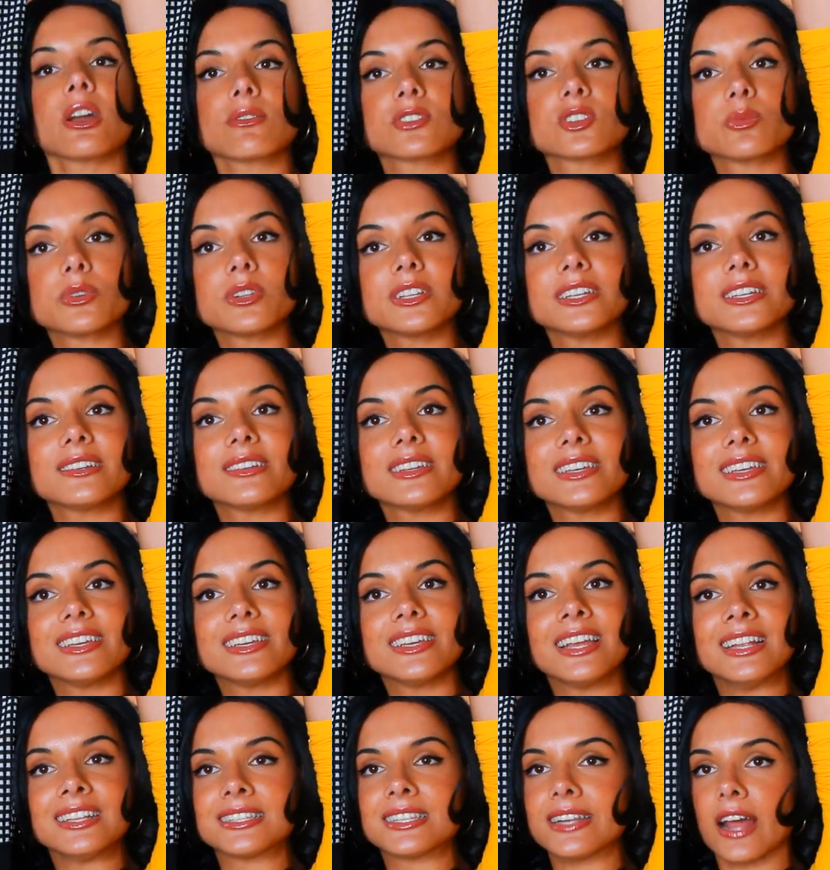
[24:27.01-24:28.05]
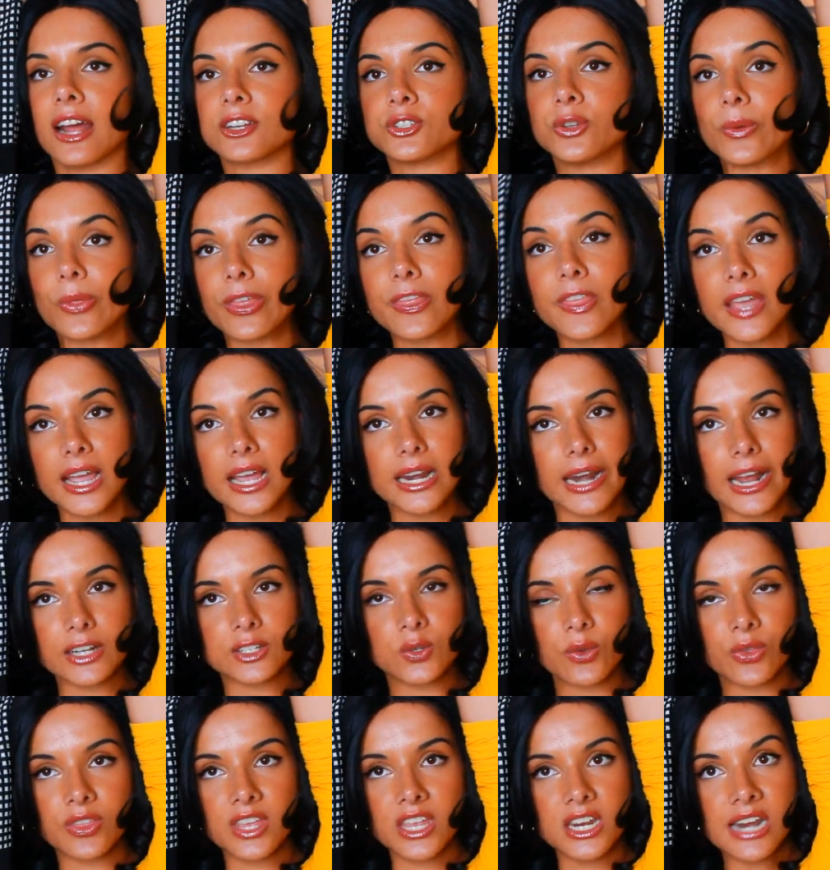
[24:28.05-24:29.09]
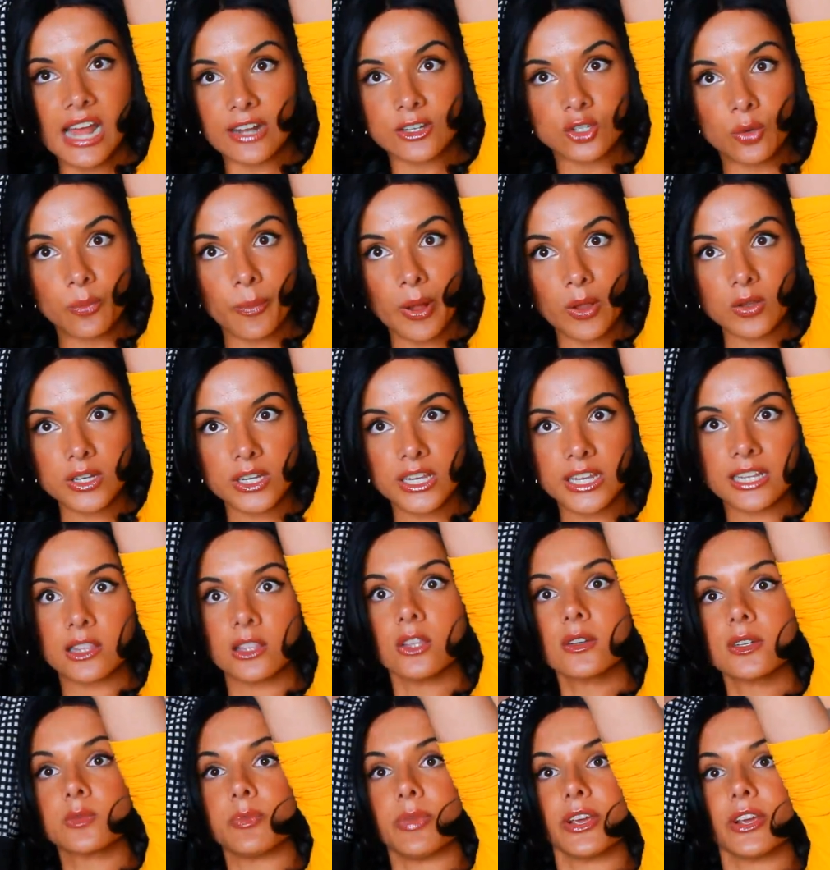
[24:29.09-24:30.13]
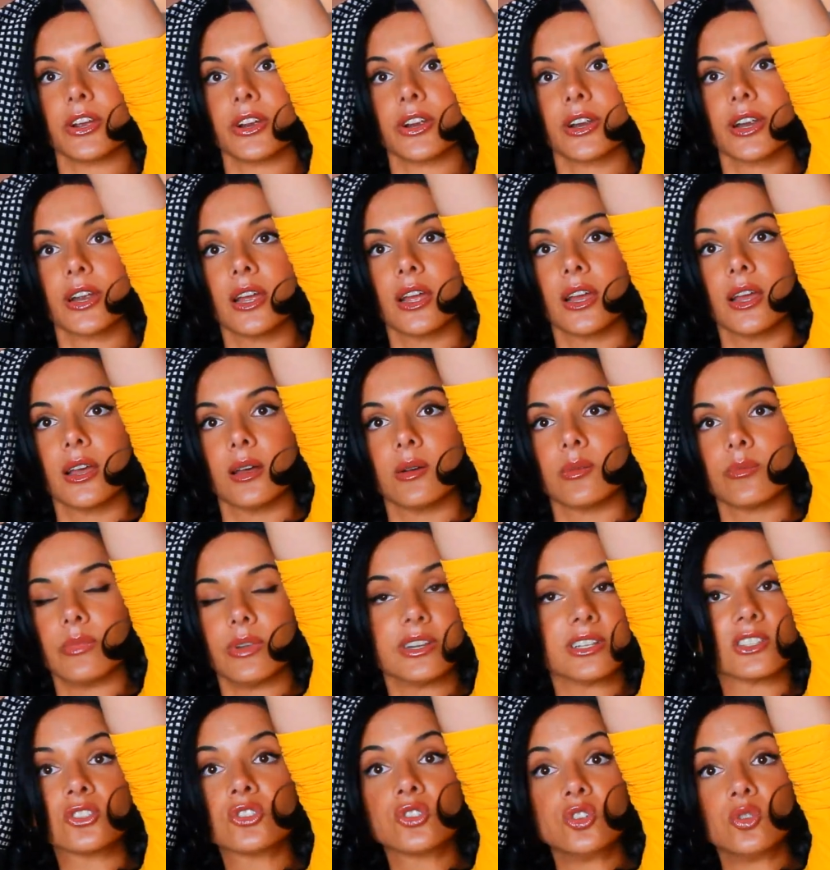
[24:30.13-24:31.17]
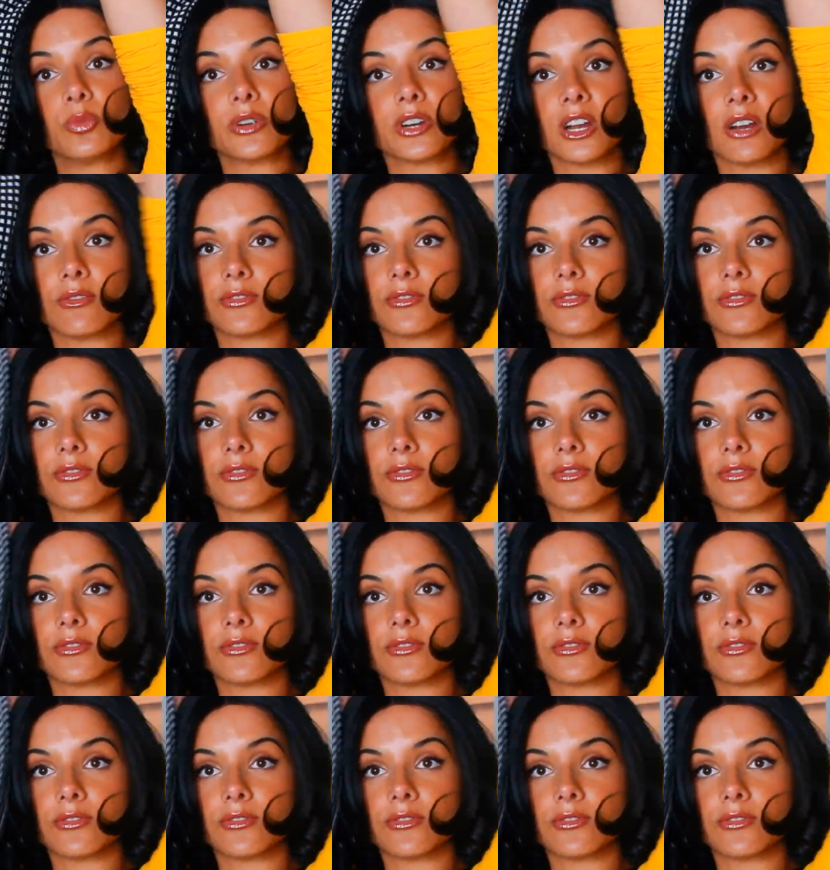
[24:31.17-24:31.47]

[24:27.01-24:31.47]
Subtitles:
comfortable in. It's not too thick, not too thin, not too bulky. It looks bigger, but it's super